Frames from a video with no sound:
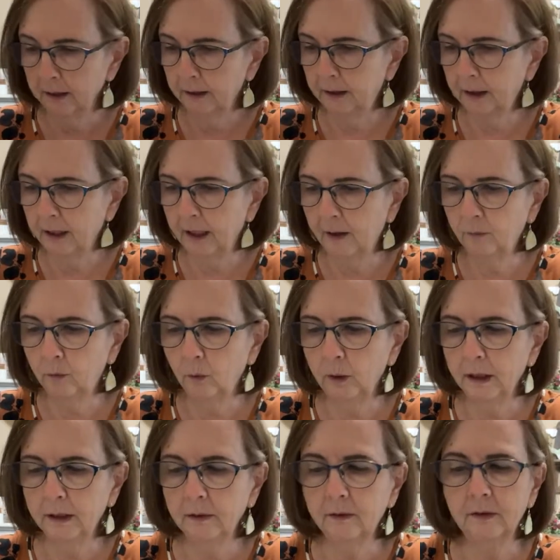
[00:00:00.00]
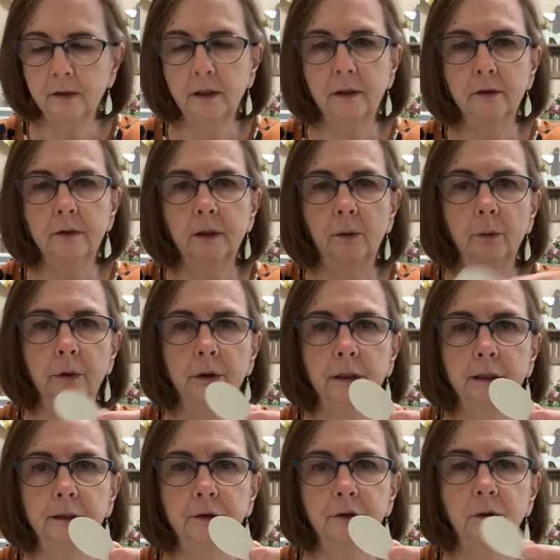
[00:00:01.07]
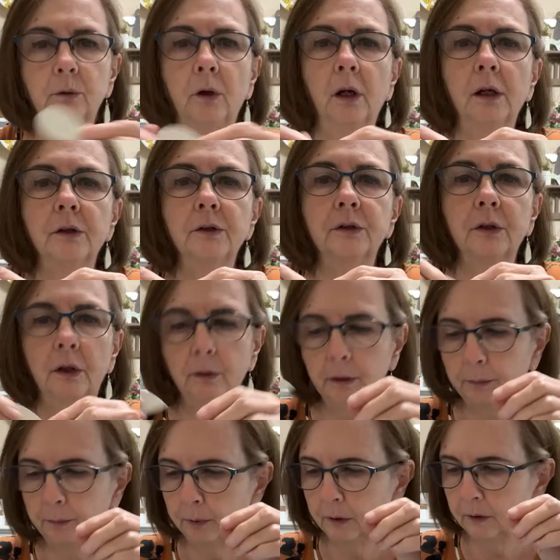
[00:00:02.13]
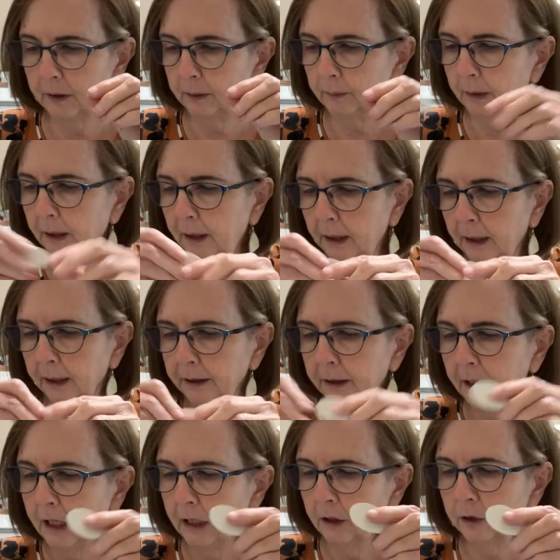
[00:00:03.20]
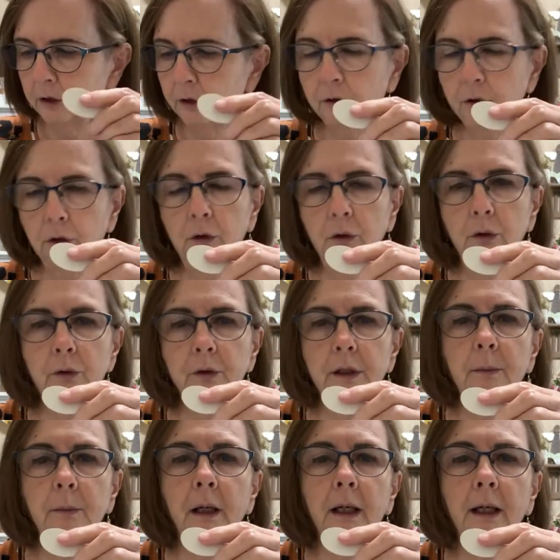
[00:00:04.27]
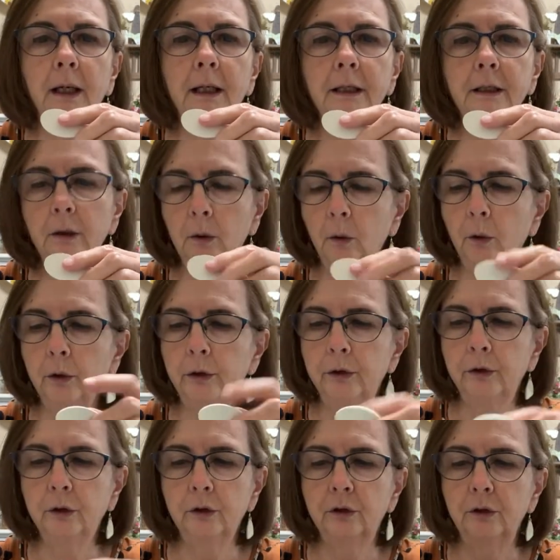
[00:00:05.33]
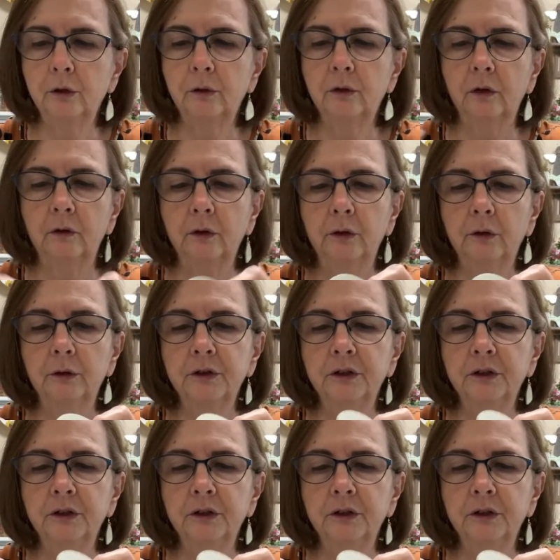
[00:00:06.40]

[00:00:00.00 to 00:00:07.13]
They have wings here that we're going to do also and put them on. You can glue them on, or you could use a little